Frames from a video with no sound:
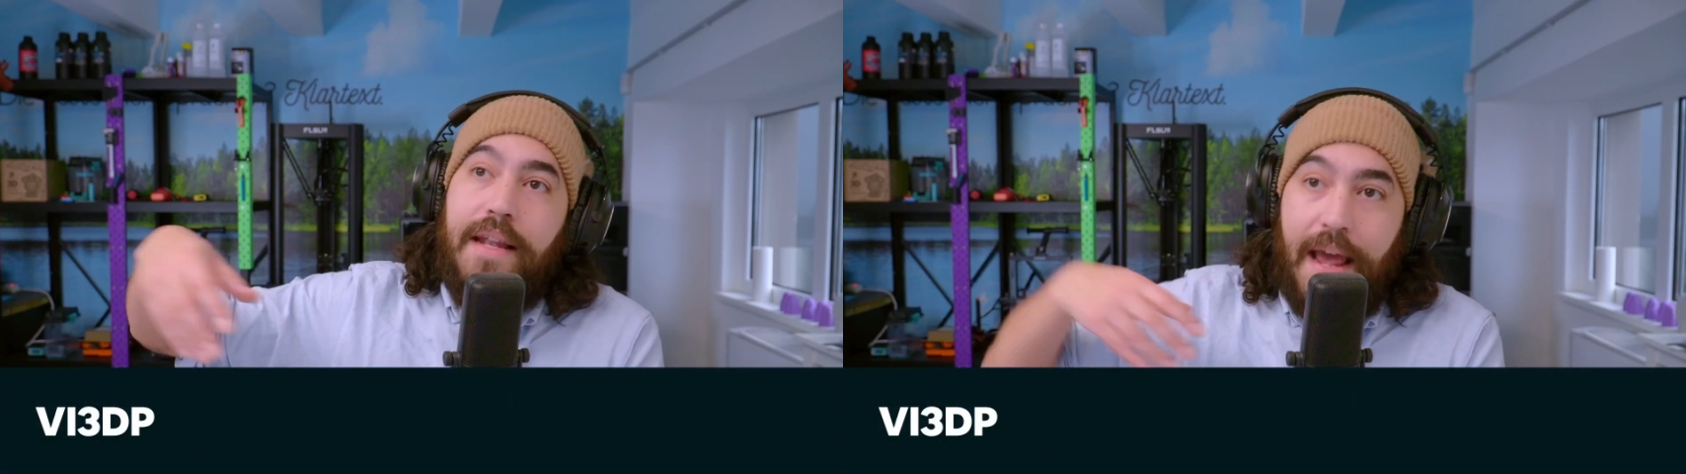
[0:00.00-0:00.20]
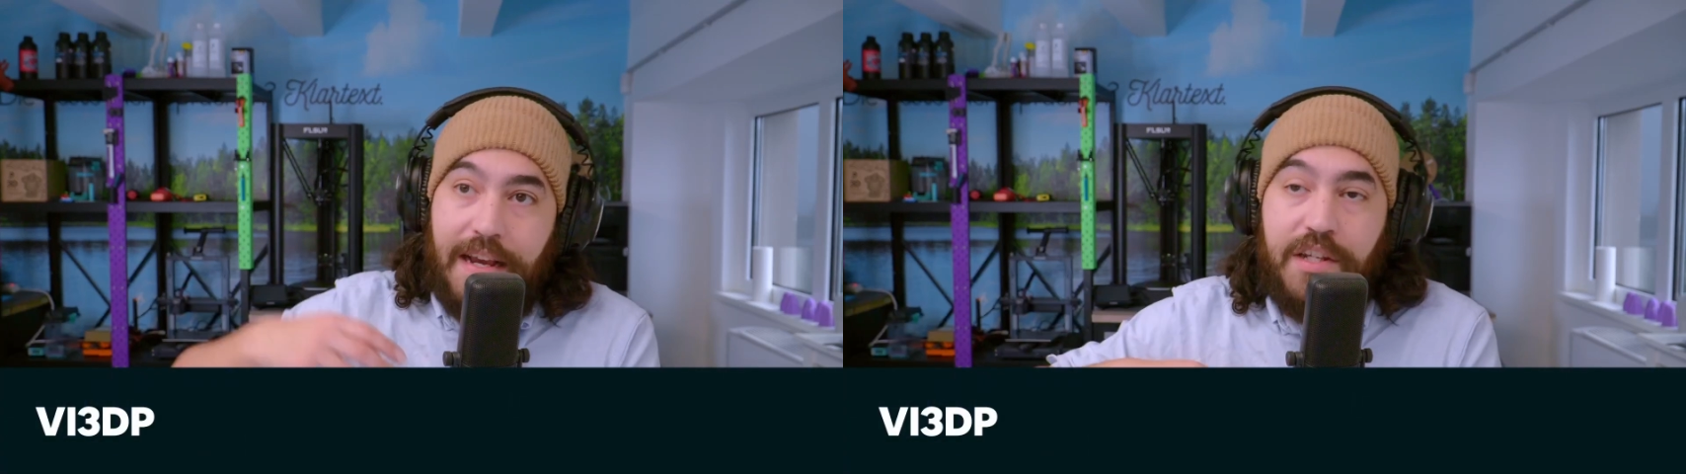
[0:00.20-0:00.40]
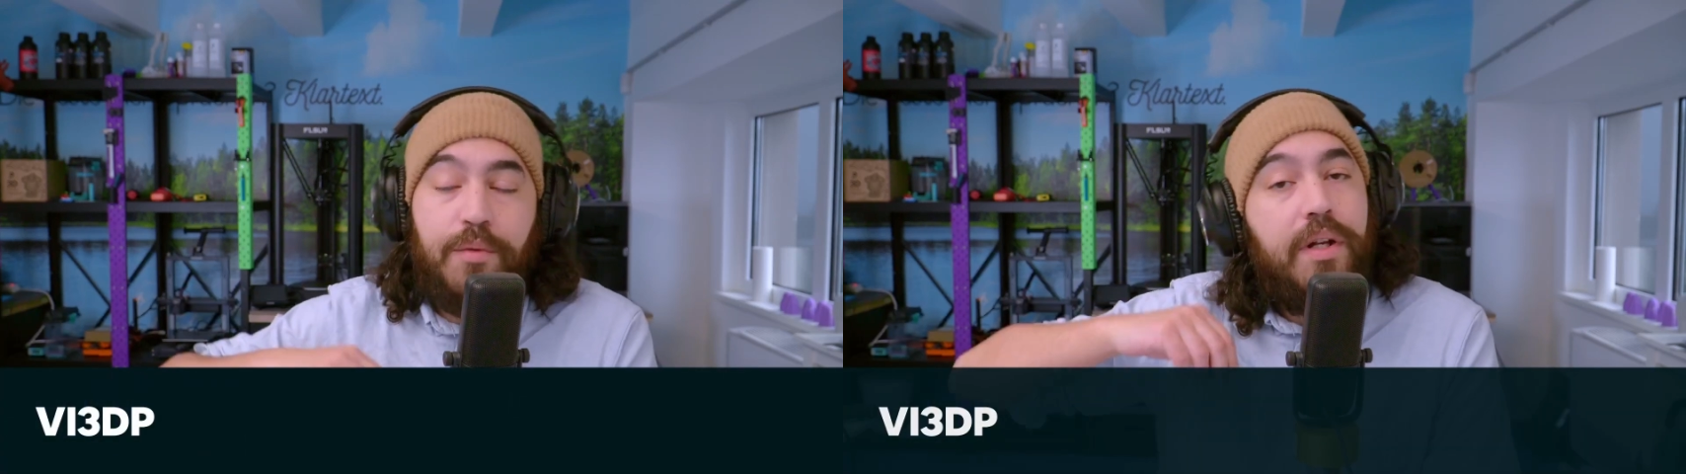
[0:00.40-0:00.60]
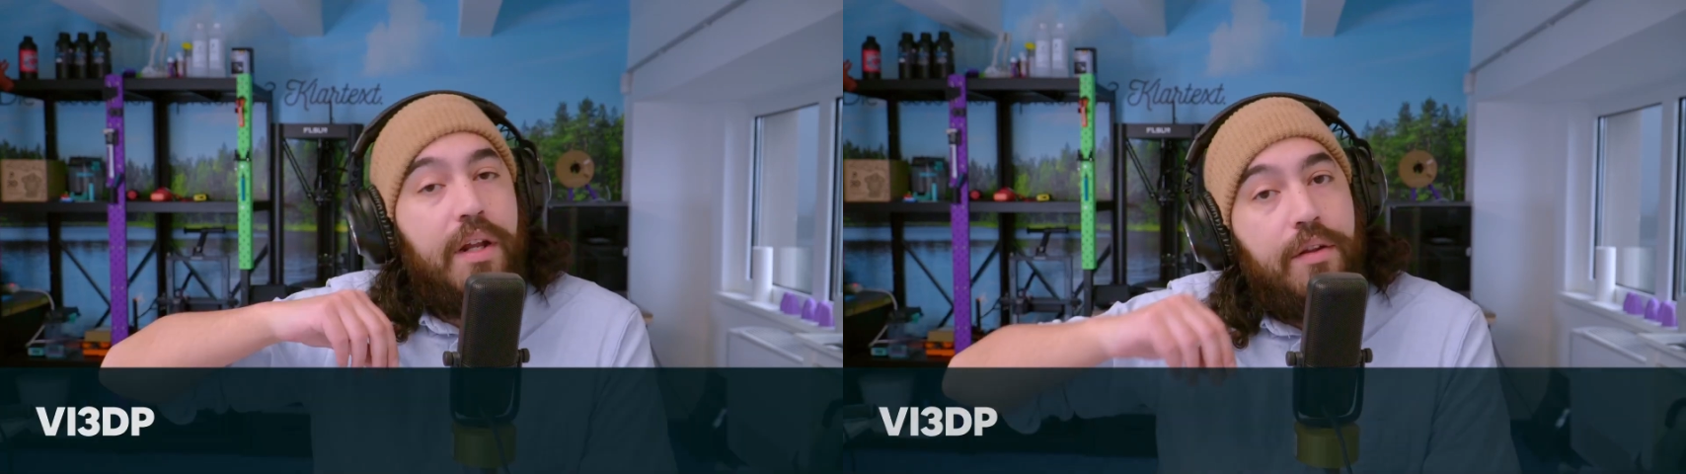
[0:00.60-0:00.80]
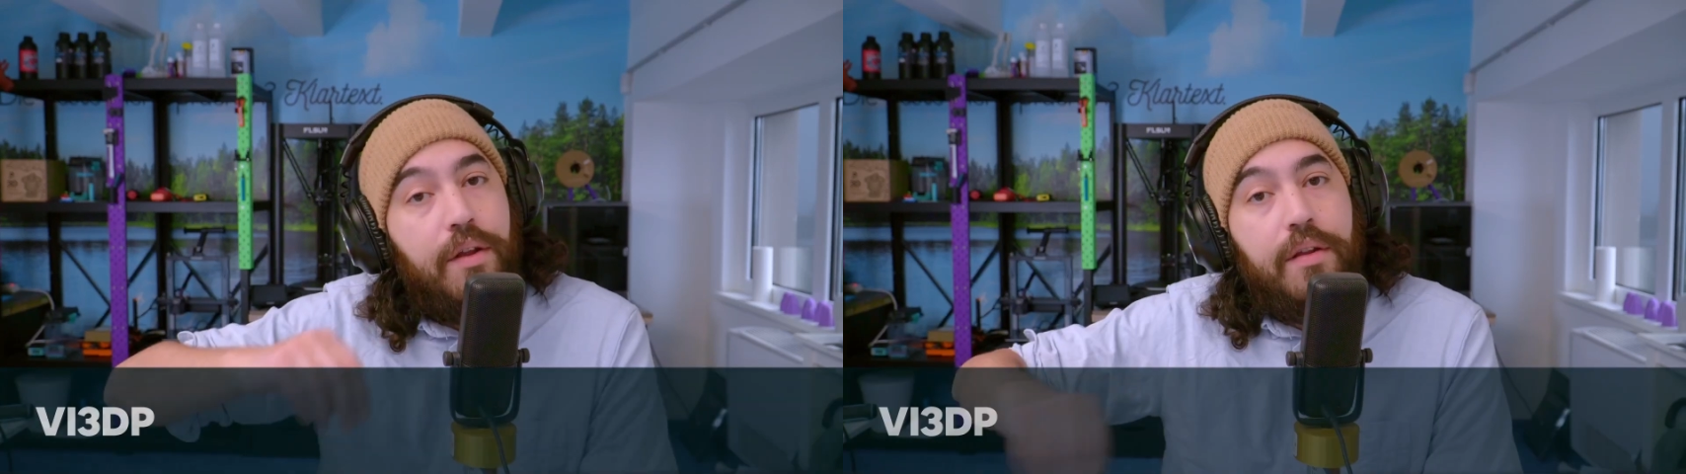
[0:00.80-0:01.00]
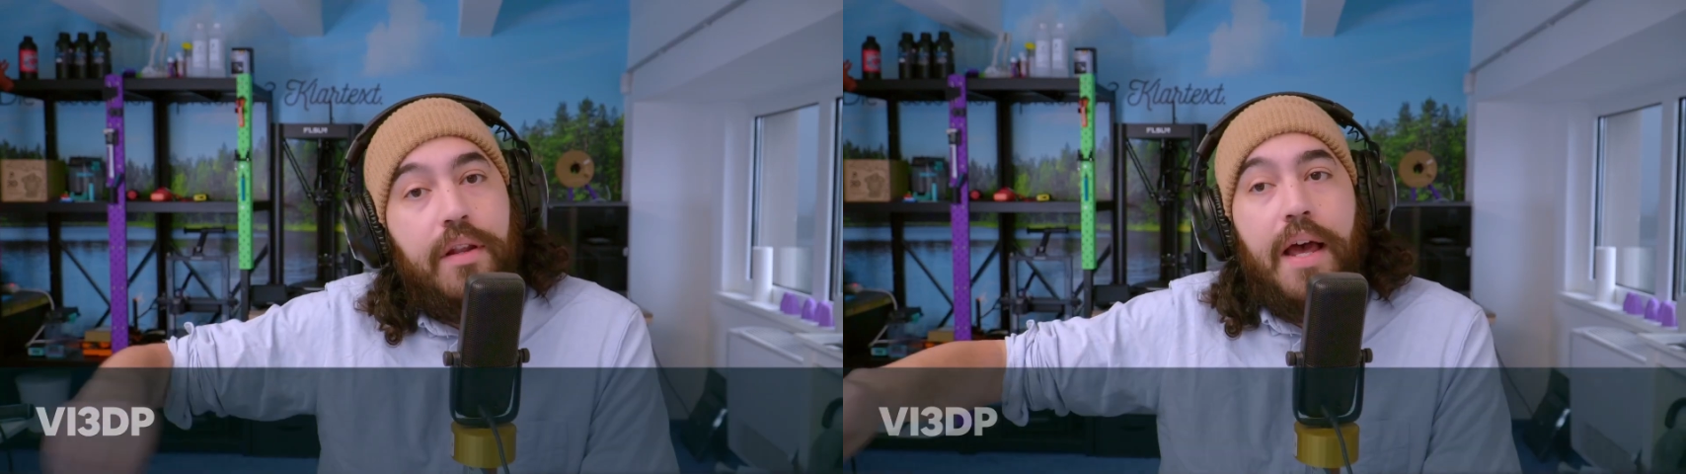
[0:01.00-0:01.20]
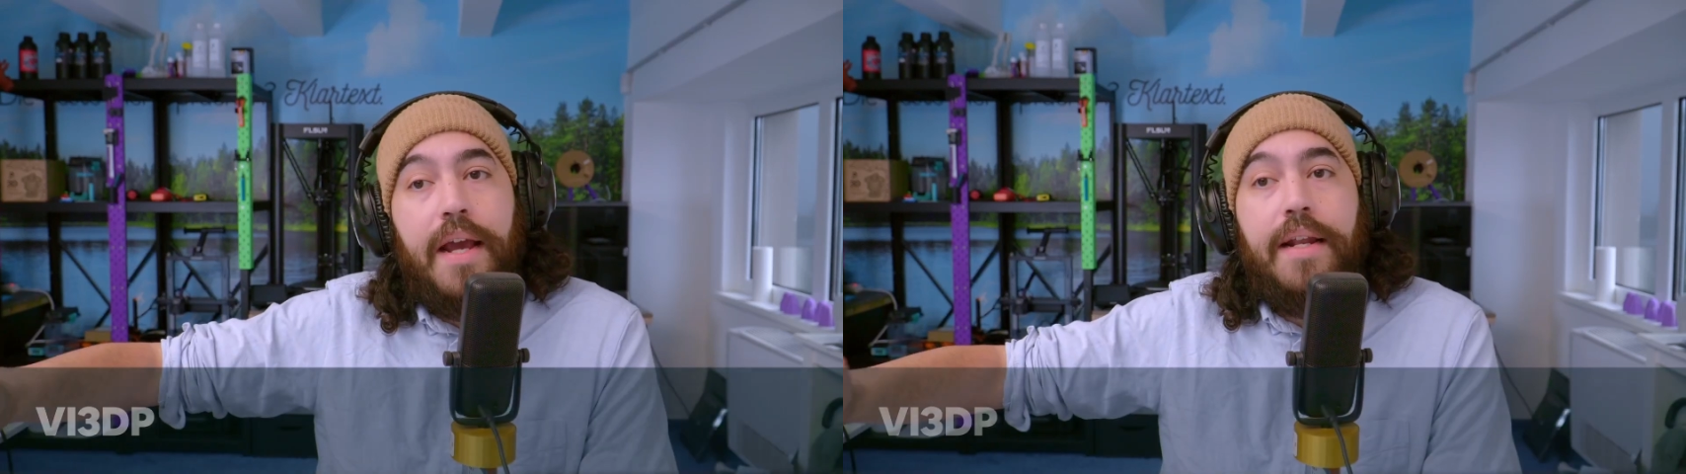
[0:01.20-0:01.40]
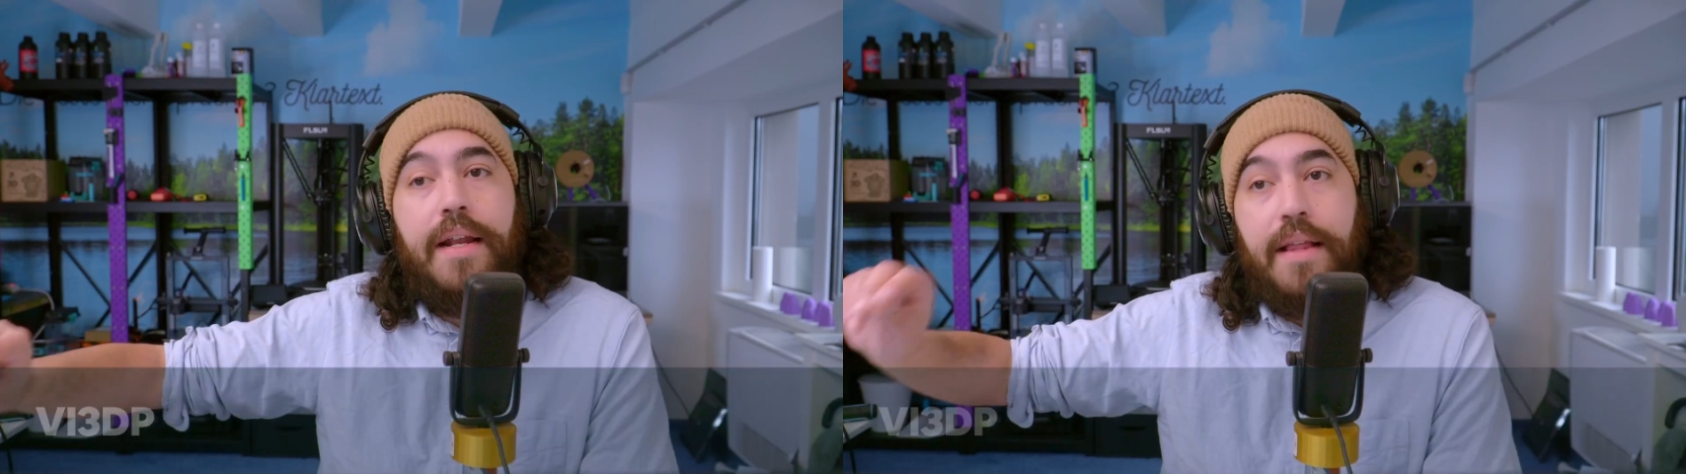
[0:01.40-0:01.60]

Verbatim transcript: next to it another line